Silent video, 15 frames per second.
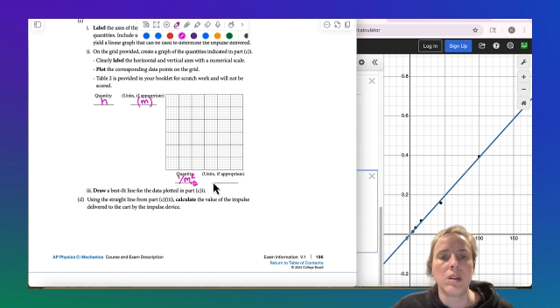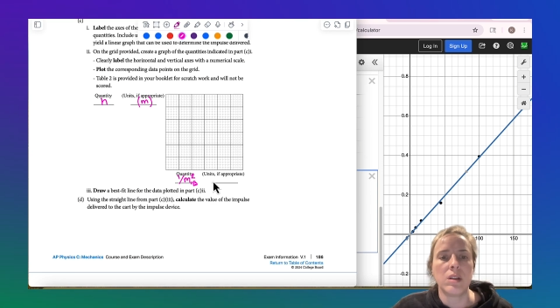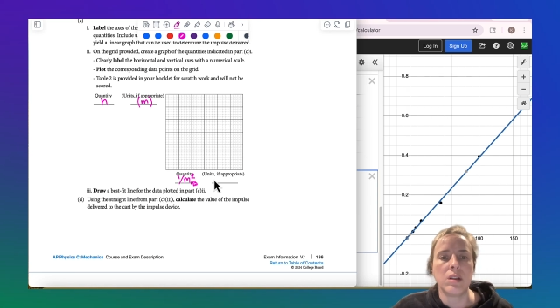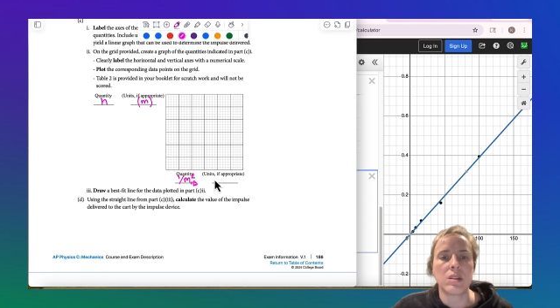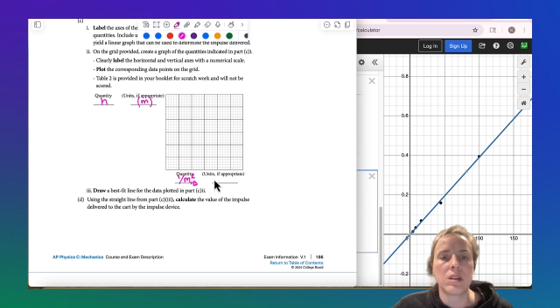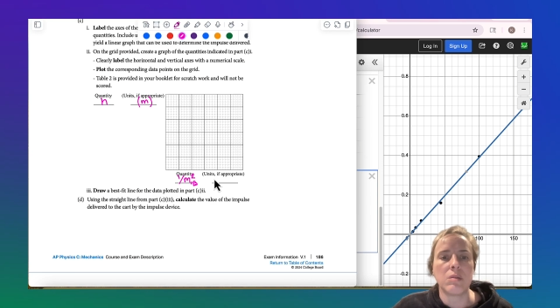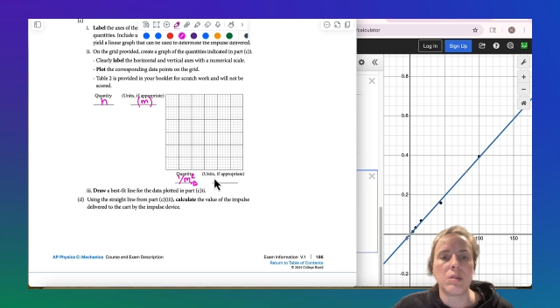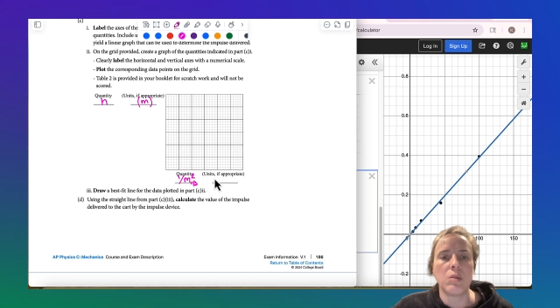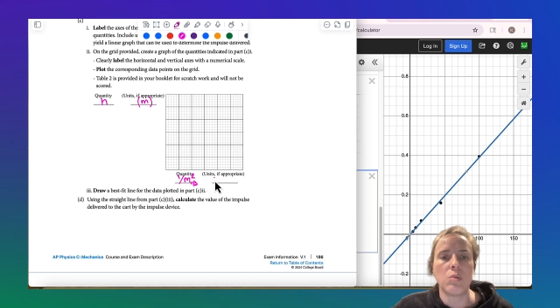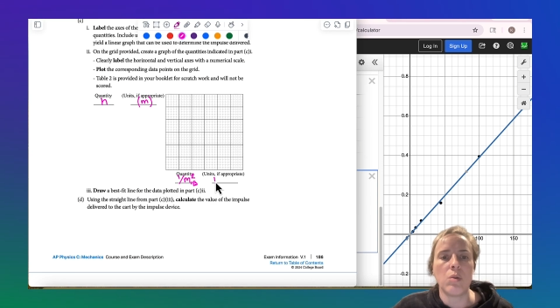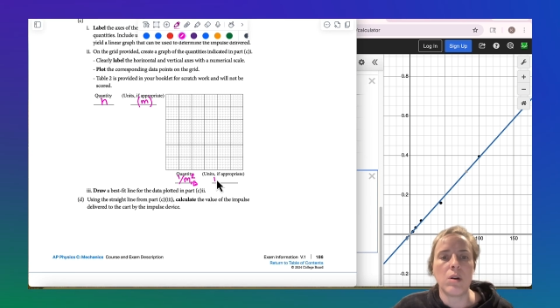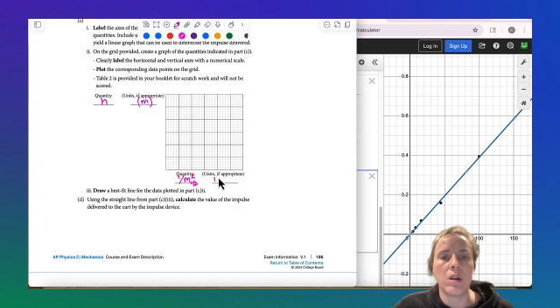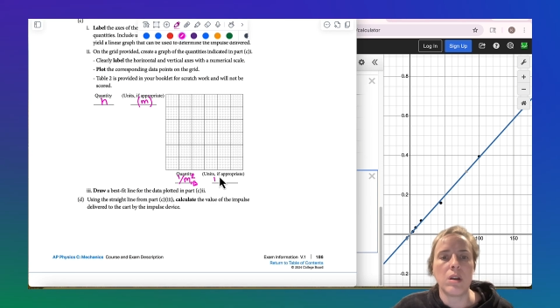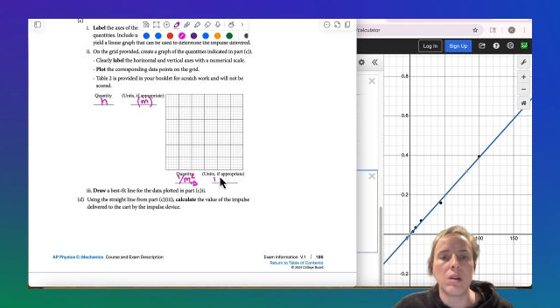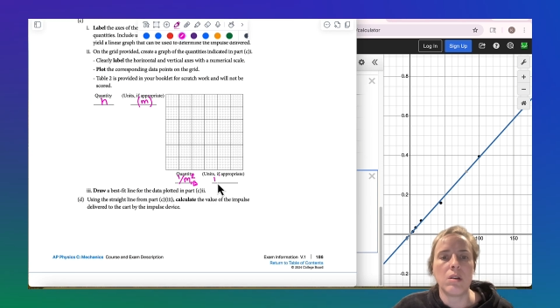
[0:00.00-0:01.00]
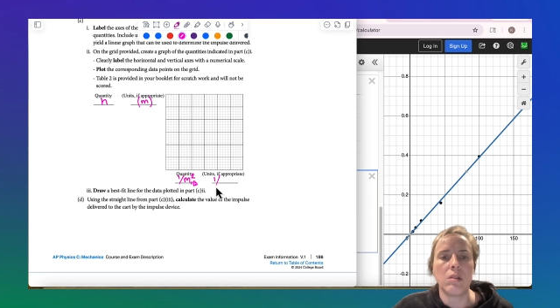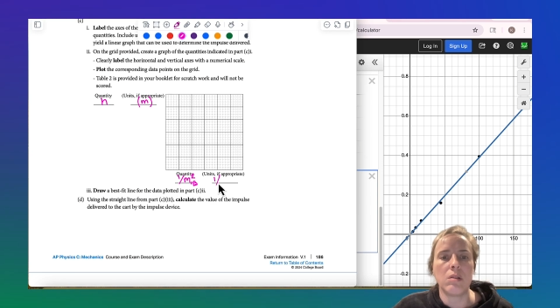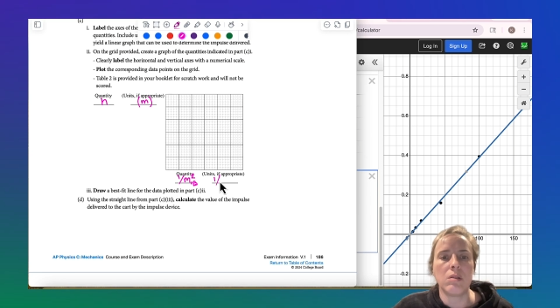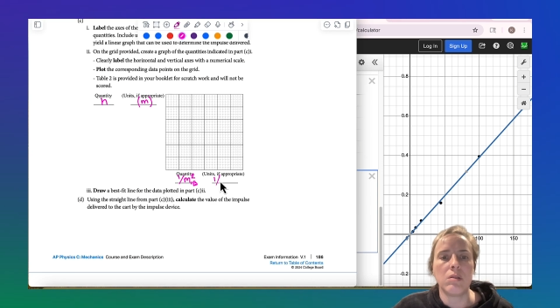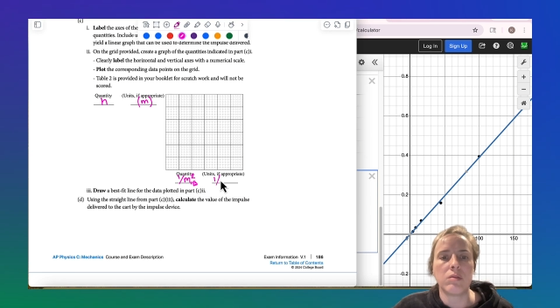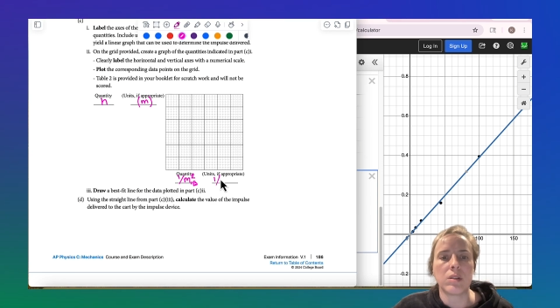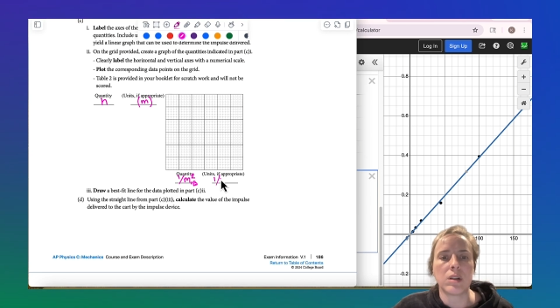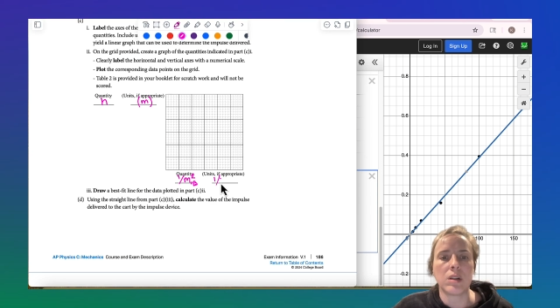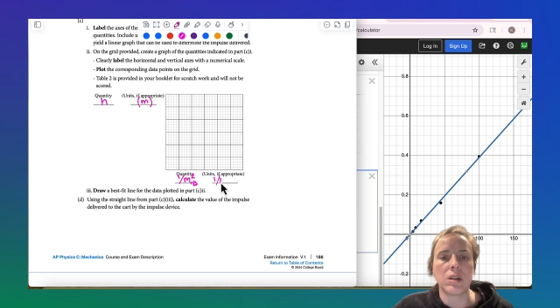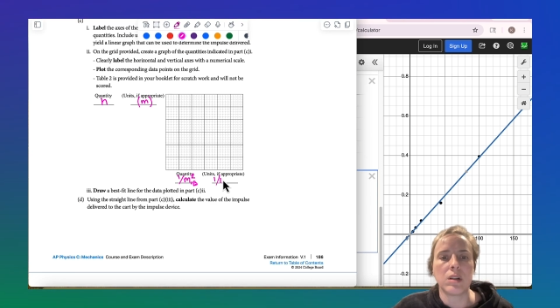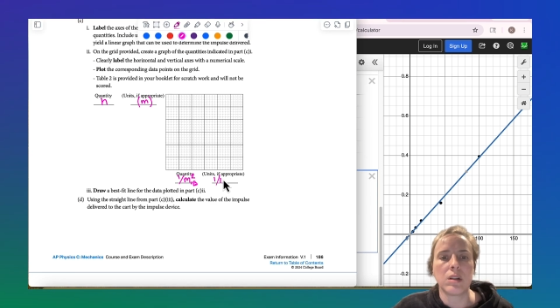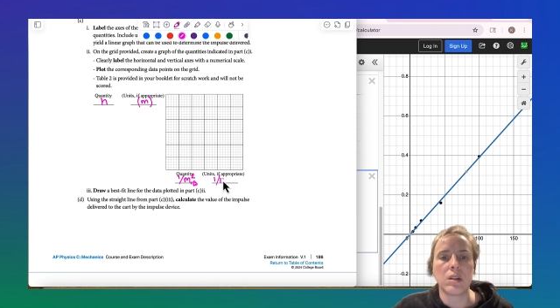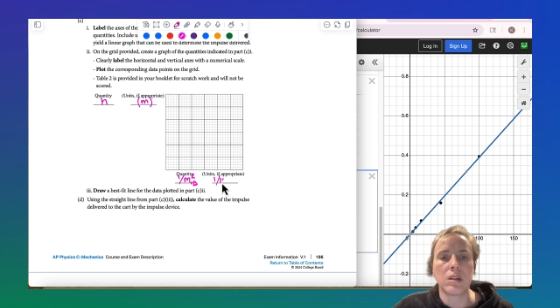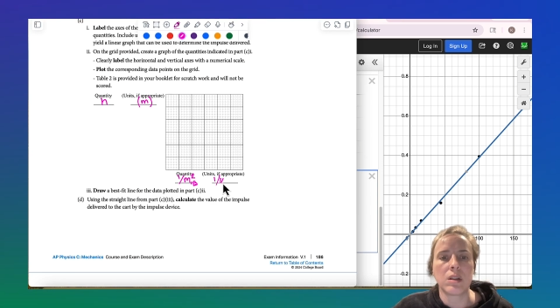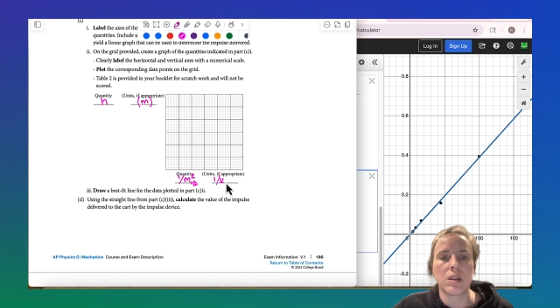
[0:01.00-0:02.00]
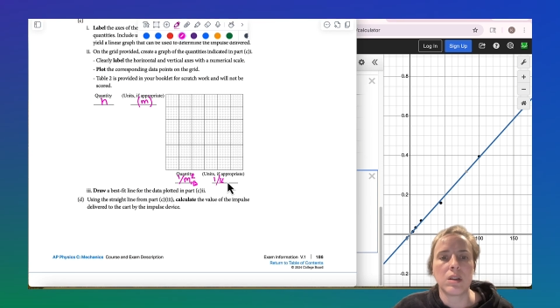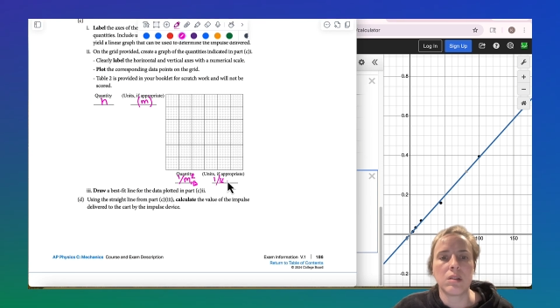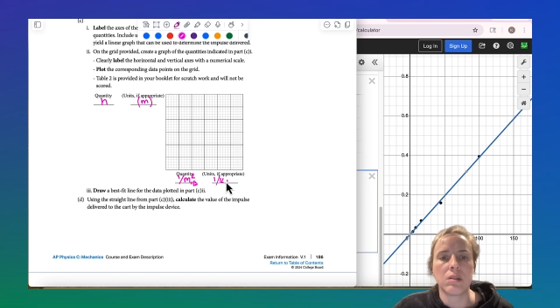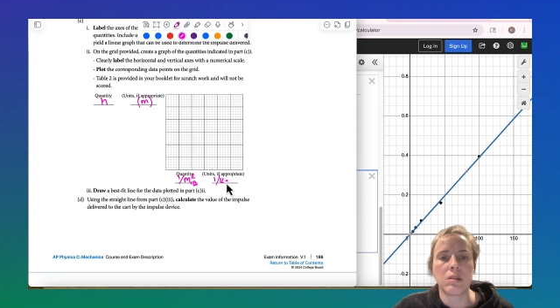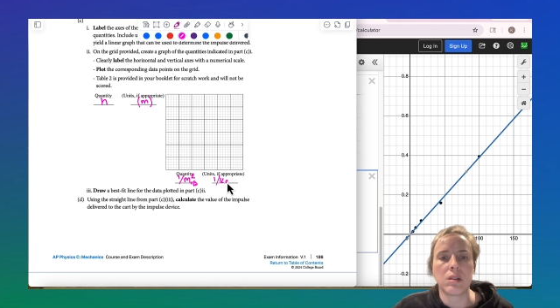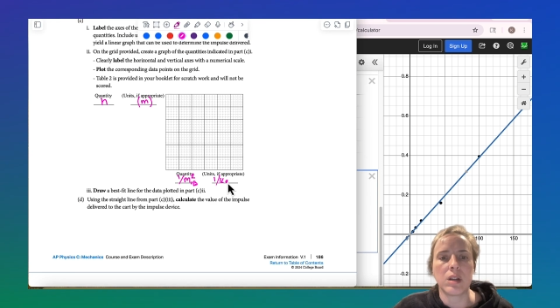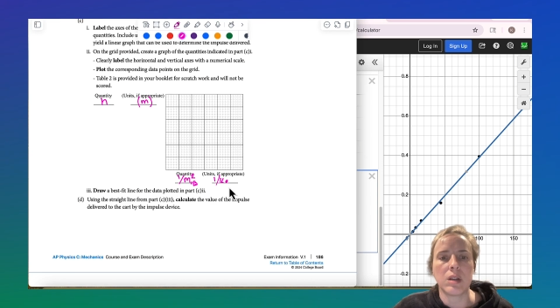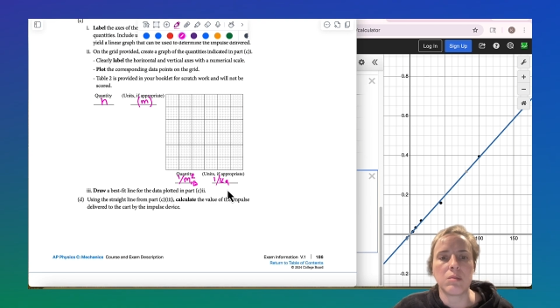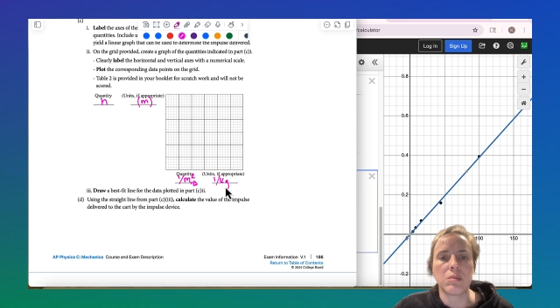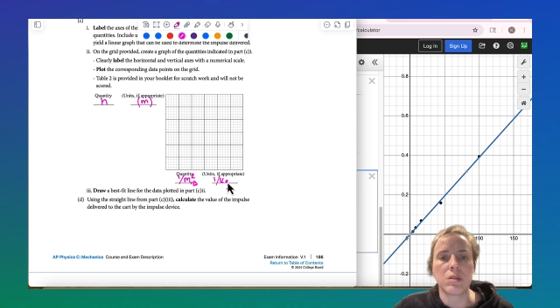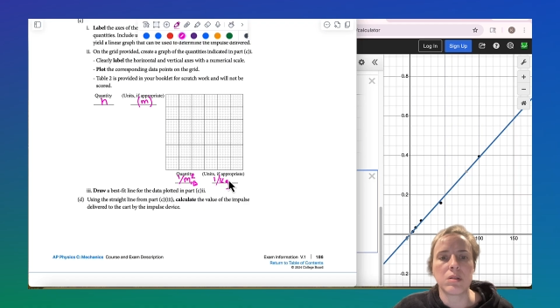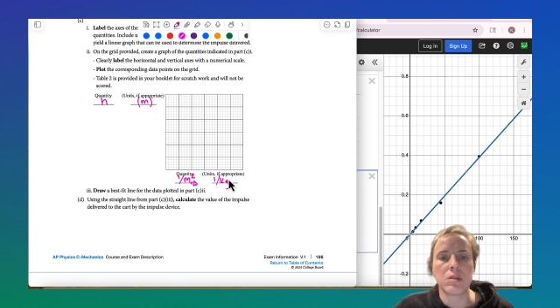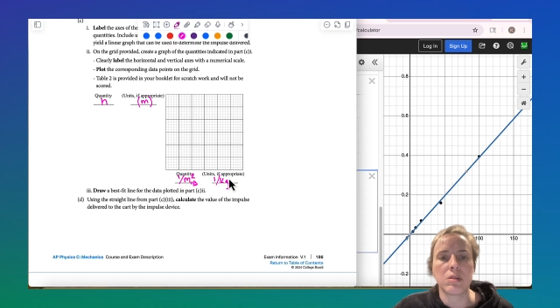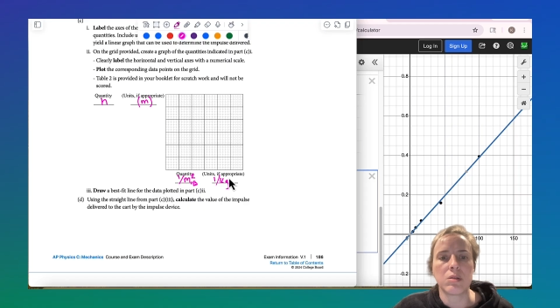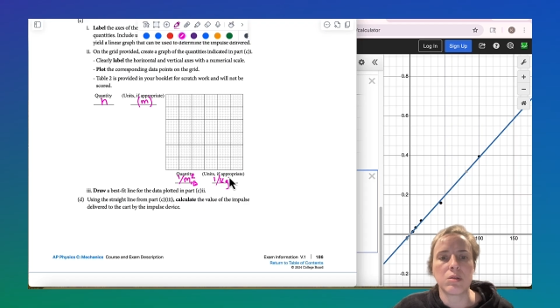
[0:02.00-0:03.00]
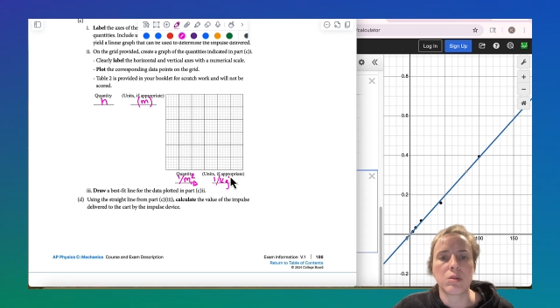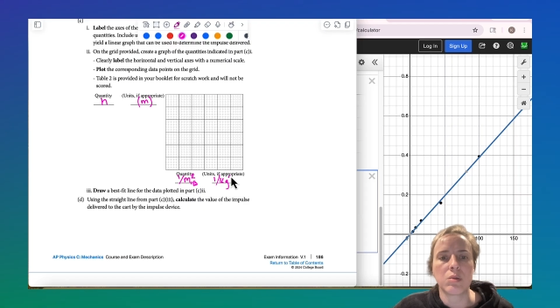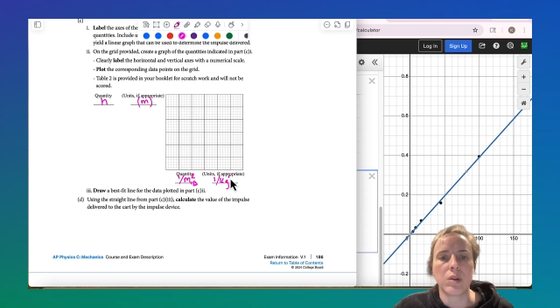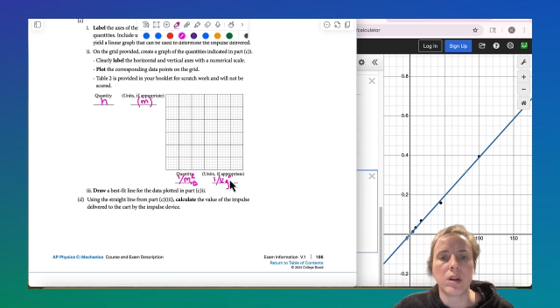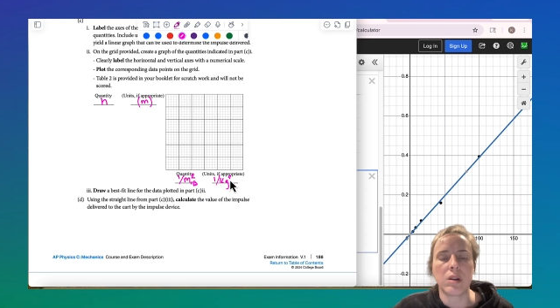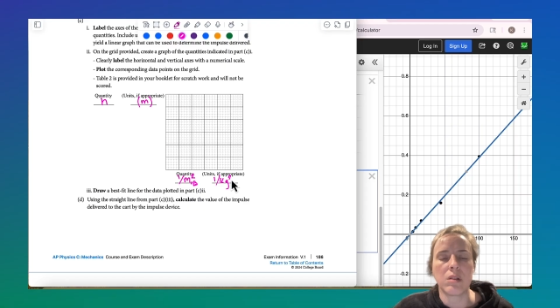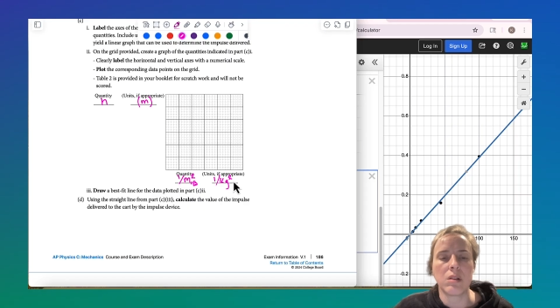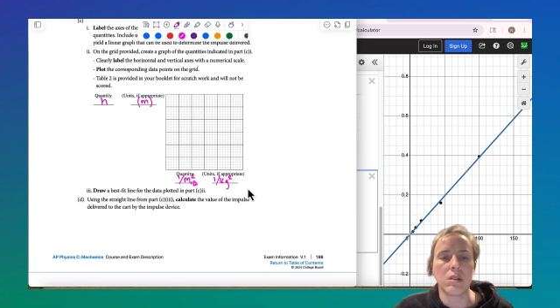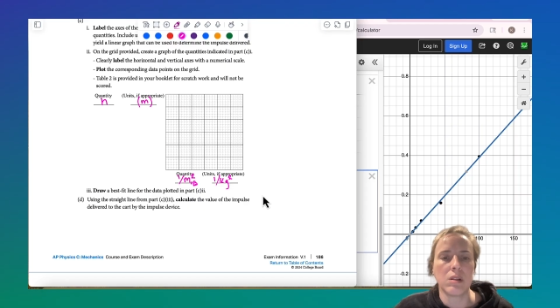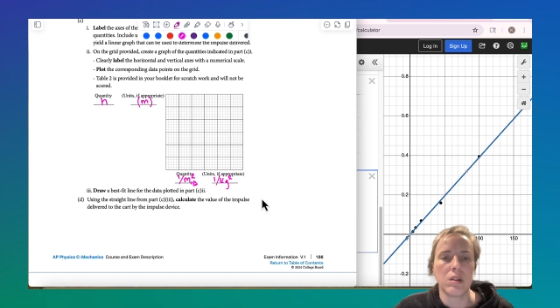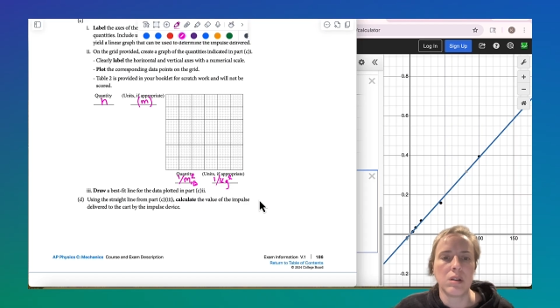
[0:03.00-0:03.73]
that's going to be 1 over kilograms squared.